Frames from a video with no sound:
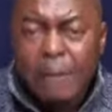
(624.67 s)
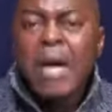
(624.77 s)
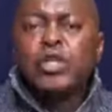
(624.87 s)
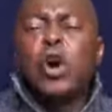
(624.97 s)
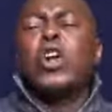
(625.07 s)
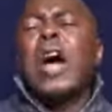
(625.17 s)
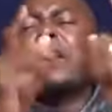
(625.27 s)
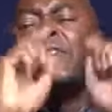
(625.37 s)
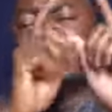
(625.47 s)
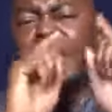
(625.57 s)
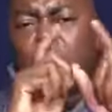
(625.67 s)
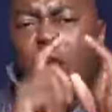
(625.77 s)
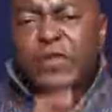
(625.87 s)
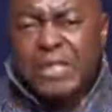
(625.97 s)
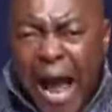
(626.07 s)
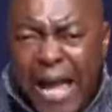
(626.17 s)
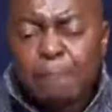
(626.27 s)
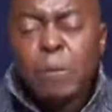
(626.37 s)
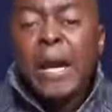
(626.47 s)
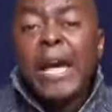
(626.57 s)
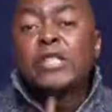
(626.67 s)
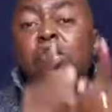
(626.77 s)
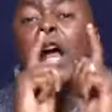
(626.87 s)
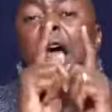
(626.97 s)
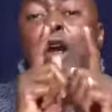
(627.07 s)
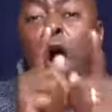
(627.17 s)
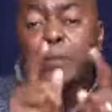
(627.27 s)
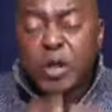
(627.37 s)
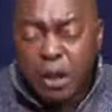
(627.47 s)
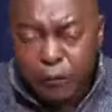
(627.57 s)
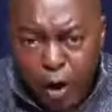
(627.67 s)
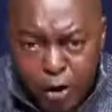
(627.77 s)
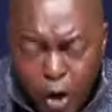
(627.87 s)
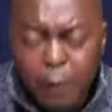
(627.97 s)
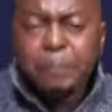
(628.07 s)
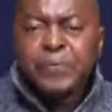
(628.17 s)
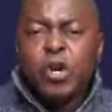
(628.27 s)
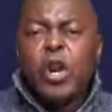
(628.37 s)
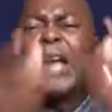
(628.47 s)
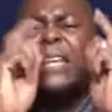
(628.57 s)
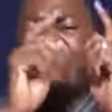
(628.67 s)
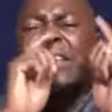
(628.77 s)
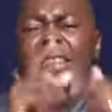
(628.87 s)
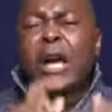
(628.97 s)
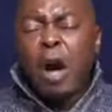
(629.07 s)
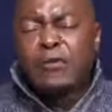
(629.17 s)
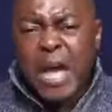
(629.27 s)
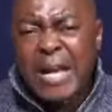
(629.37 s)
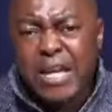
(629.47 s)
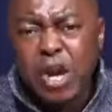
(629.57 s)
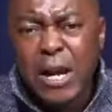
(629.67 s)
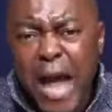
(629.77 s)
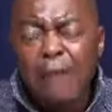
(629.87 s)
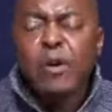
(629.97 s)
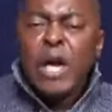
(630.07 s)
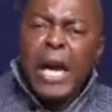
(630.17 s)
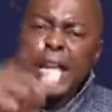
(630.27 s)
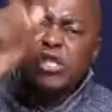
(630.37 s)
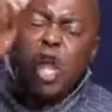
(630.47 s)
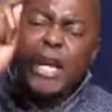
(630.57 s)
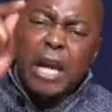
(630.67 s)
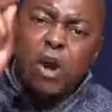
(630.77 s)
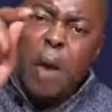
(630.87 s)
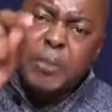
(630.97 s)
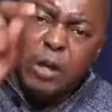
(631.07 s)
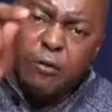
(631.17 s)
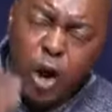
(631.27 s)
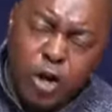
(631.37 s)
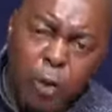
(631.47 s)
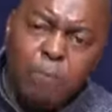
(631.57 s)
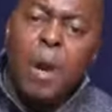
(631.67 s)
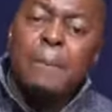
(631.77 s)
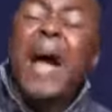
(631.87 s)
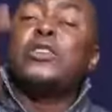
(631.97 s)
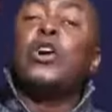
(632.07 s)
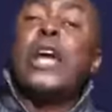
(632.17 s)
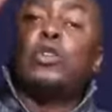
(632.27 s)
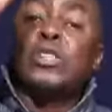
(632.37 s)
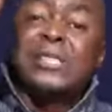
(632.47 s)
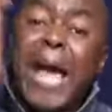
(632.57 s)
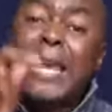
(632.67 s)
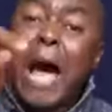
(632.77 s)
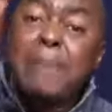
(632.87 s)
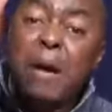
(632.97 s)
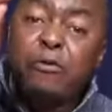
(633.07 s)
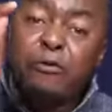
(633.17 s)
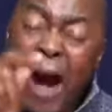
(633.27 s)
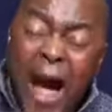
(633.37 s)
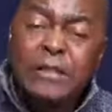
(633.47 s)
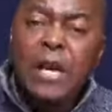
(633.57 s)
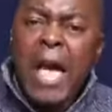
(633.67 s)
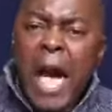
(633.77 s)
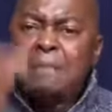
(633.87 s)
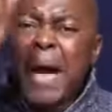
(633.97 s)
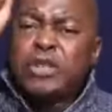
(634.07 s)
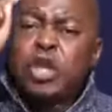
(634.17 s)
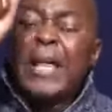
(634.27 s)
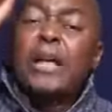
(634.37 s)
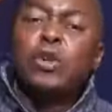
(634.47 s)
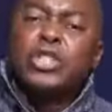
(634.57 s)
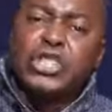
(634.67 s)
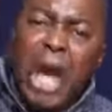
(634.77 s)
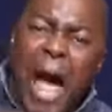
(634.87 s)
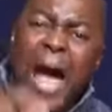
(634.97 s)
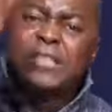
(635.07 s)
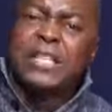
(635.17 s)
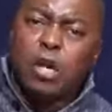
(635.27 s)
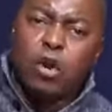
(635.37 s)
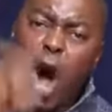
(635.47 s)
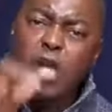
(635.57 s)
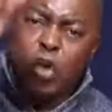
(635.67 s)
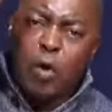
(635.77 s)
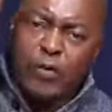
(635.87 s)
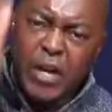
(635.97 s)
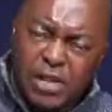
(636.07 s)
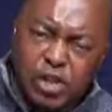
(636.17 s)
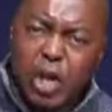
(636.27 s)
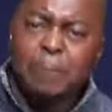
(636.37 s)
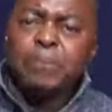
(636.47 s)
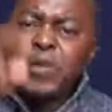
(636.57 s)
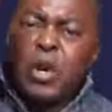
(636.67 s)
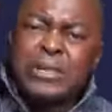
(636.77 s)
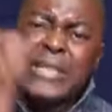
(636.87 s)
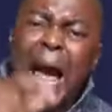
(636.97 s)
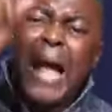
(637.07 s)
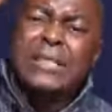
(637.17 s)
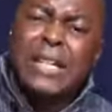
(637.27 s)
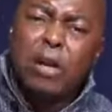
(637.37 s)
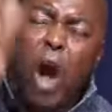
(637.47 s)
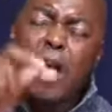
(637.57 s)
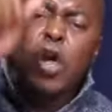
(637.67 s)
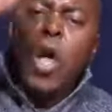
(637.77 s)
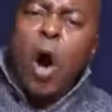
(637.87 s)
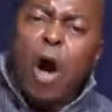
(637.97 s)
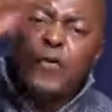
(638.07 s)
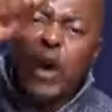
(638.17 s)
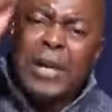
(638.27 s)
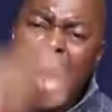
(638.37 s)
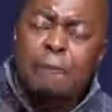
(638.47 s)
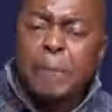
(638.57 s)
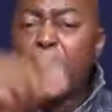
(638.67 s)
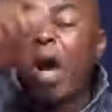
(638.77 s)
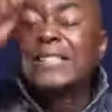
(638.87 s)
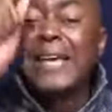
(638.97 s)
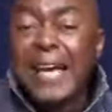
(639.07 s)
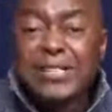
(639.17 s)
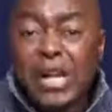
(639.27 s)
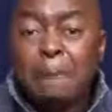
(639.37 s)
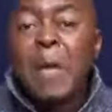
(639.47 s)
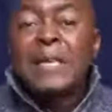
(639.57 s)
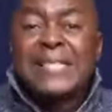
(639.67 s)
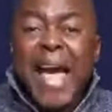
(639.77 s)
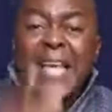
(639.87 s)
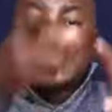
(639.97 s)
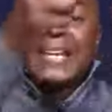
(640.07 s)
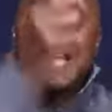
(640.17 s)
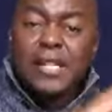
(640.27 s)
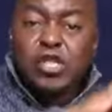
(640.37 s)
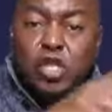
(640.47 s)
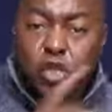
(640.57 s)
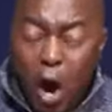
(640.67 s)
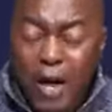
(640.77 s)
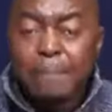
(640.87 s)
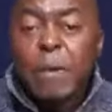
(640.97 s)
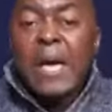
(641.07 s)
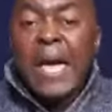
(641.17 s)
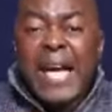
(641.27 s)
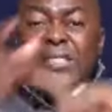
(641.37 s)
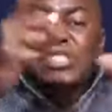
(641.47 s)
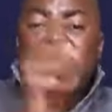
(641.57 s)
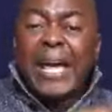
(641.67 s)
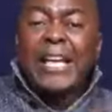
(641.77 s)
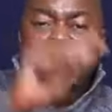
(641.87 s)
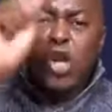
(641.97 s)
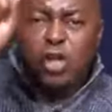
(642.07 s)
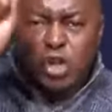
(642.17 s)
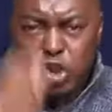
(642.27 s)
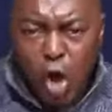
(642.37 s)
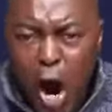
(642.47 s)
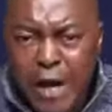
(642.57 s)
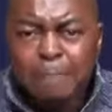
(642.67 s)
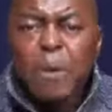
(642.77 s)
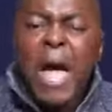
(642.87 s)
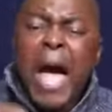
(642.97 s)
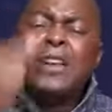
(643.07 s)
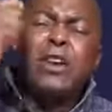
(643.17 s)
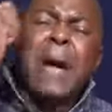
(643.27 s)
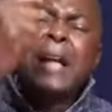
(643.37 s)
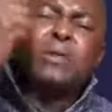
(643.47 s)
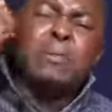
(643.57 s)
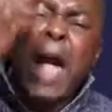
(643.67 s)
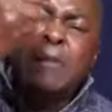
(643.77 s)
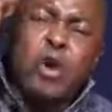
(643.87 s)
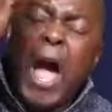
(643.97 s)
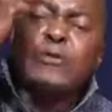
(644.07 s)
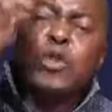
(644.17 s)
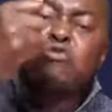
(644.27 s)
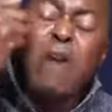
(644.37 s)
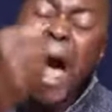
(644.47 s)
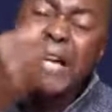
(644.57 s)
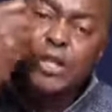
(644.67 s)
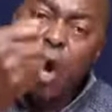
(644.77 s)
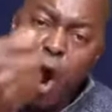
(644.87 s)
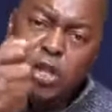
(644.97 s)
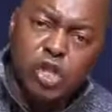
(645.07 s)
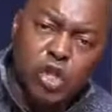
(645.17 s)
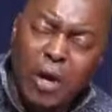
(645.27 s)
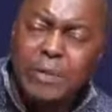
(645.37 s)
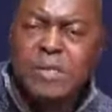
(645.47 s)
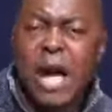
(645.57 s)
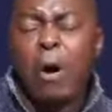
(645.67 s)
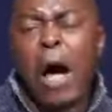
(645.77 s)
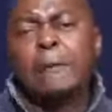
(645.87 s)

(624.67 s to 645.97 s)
do not even think of dying. It is not an option for you. Do not even think of taking your life. It is not an option for you. But you need to stand up and fight and make sure that you change the course of history. You change the course of your life, because history says his story. History is your story. And you have to write your own story, Mzalwane.